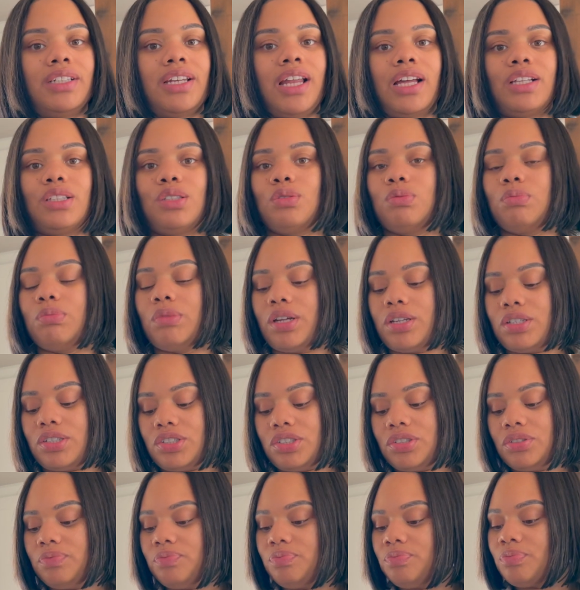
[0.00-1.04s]
not too much
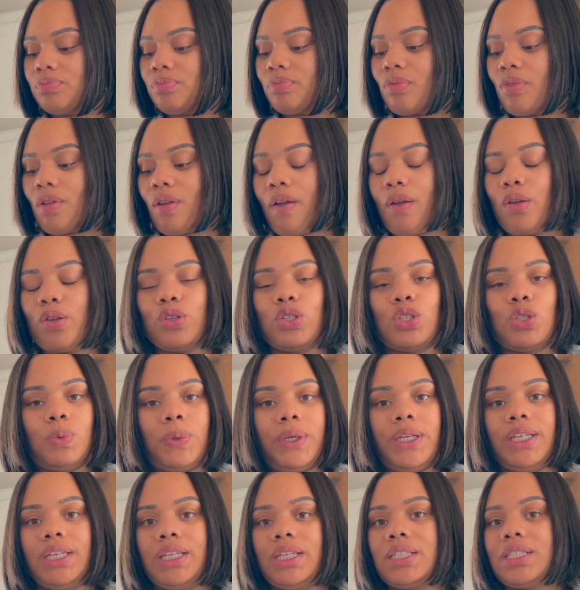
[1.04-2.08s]

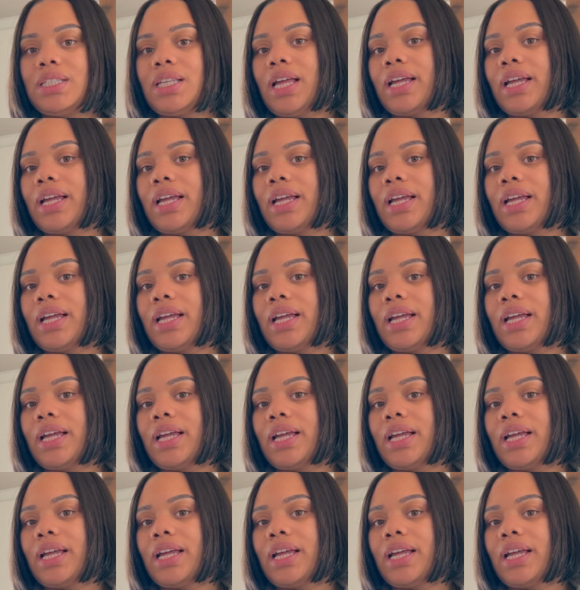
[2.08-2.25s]
sweetness.